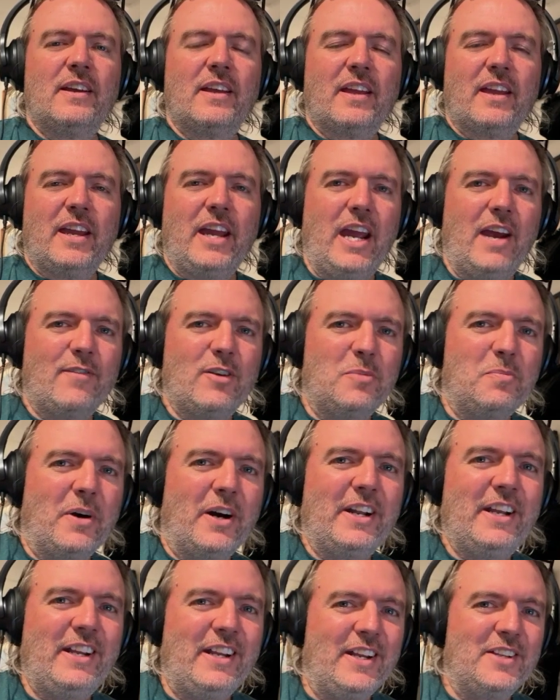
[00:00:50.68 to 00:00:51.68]
Hey,
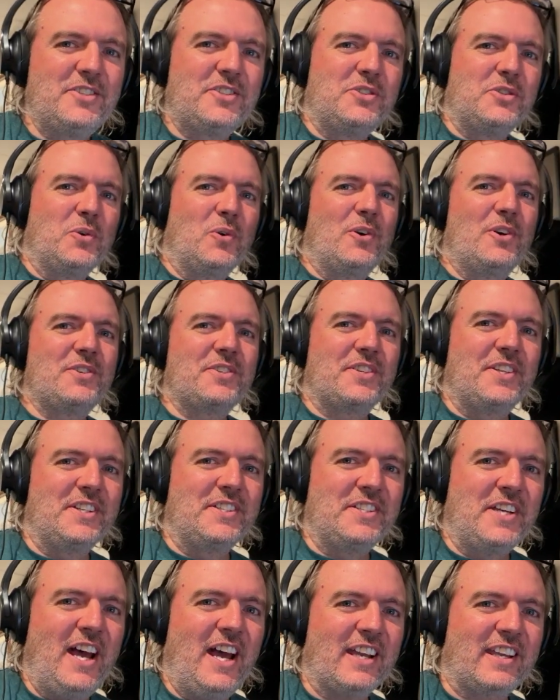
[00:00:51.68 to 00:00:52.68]
everybody, it's George the
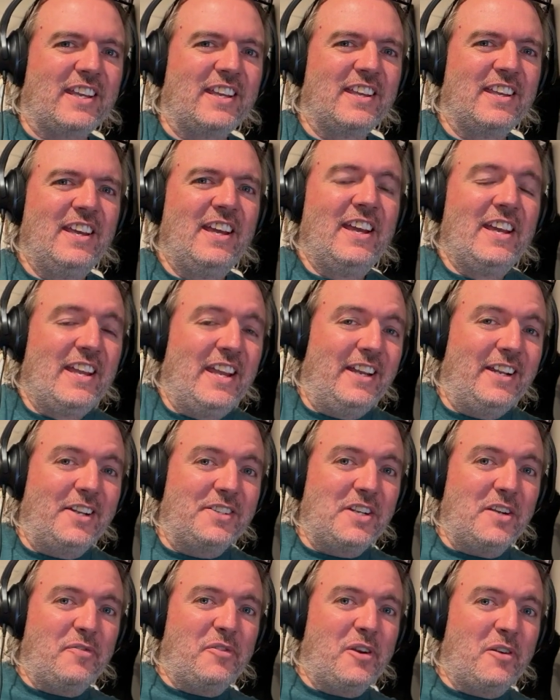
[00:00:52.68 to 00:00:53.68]
Tech in a
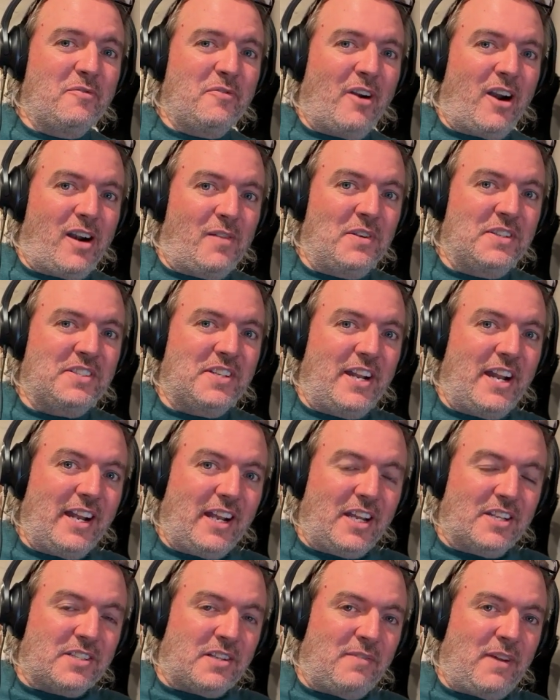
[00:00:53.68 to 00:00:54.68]
different environment today
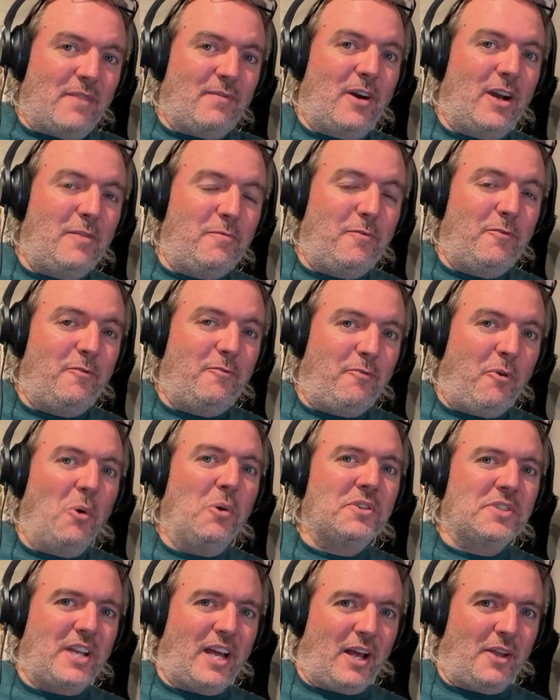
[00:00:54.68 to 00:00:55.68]
because I'm at my
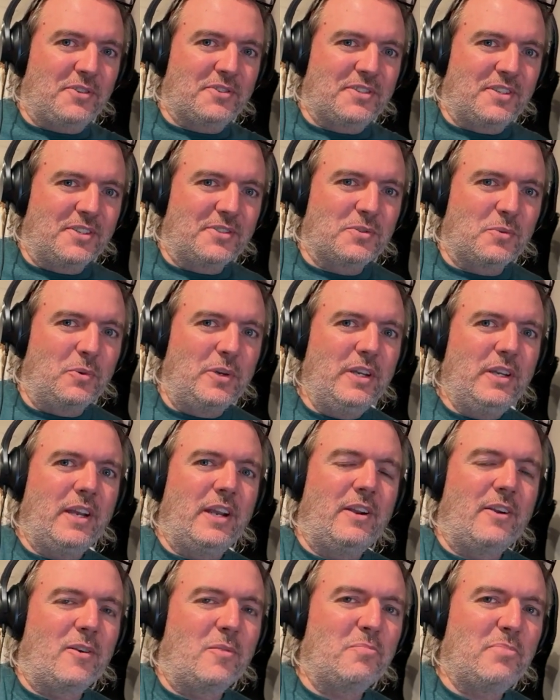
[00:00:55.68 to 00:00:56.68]
folks' house this week
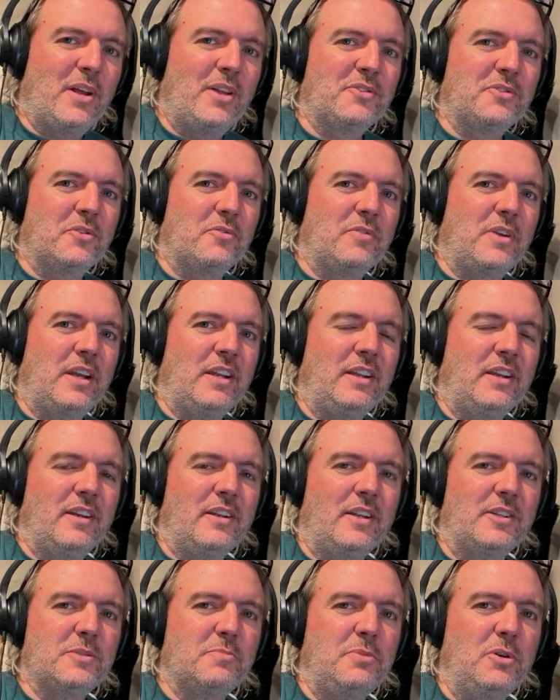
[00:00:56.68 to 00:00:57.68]
here in Pennsylvania
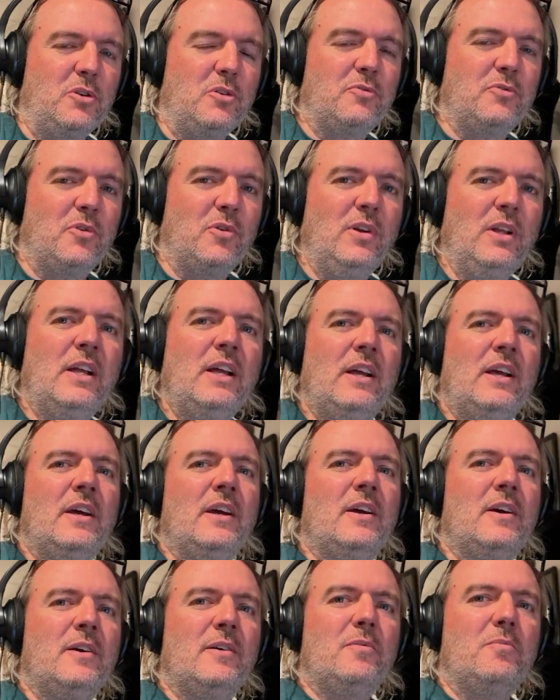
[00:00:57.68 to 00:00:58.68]
and it's beautiful.
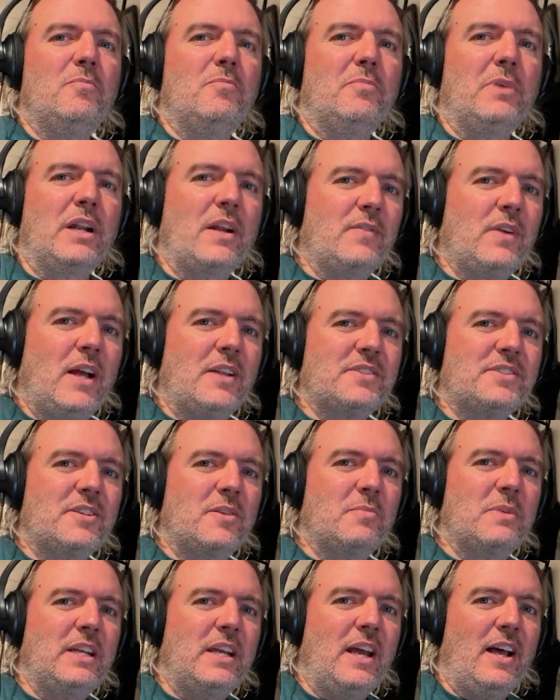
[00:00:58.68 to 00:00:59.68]
But I've got
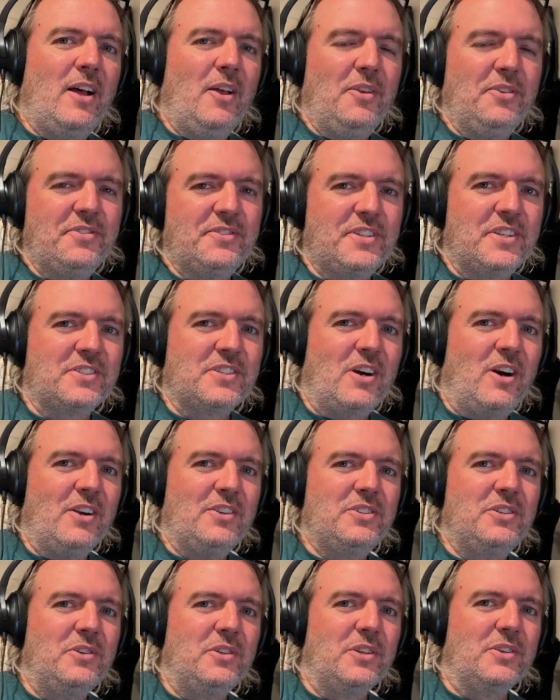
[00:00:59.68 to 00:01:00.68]
somebody else to talk
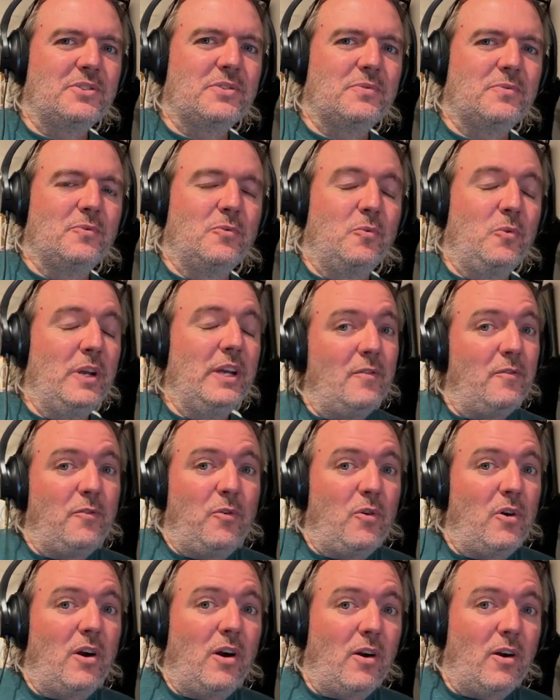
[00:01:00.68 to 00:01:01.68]
to you this week
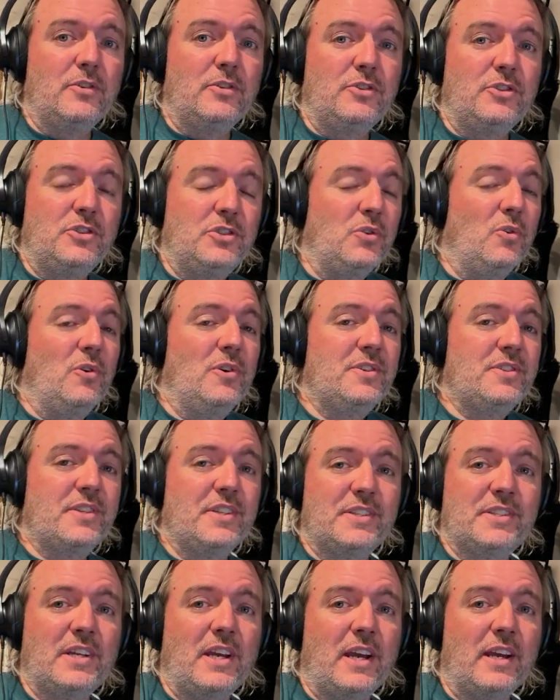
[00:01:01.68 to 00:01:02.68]
for our George the
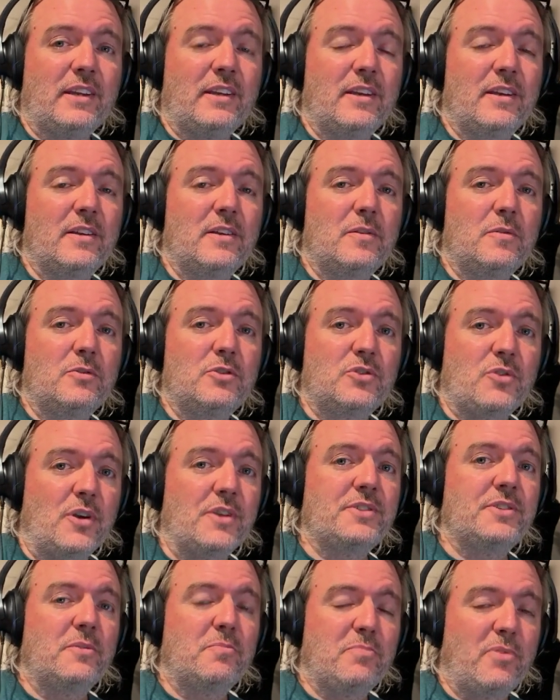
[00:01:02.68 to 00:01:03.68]
Tech
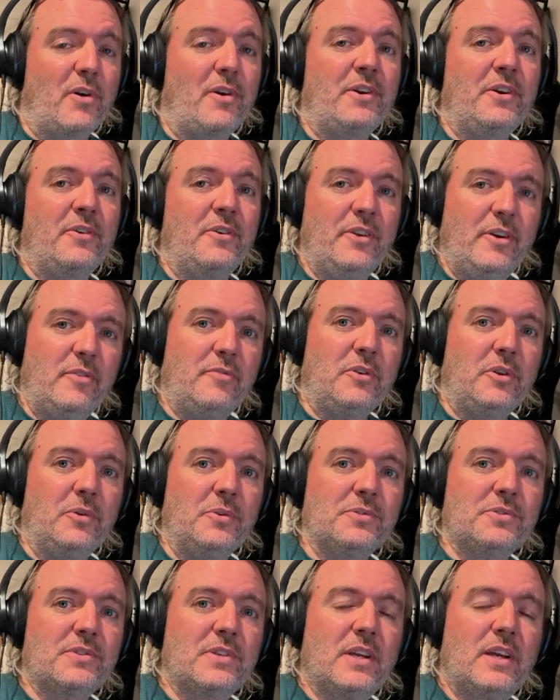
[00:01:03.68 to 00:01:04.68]
Trusted Partner
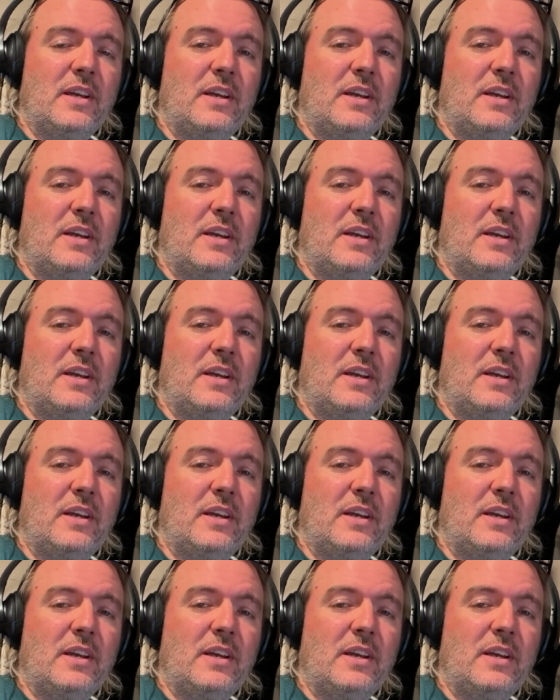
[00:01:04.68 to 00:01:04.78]
interviews.